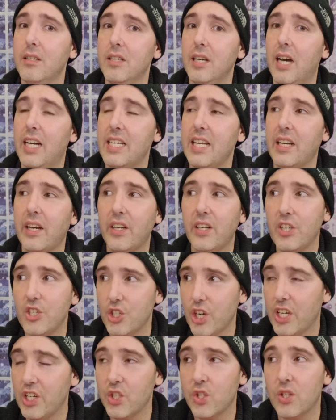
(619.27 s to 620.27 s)
identities
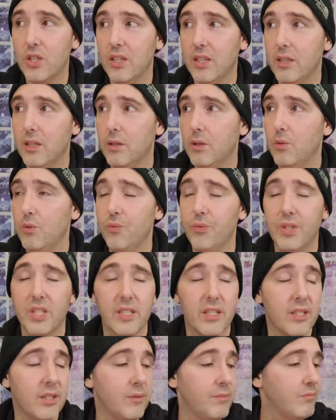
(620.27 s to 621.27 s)
change,
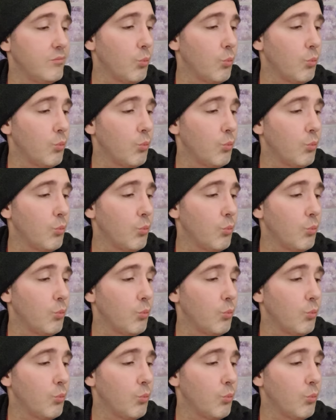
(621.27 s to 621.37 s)
the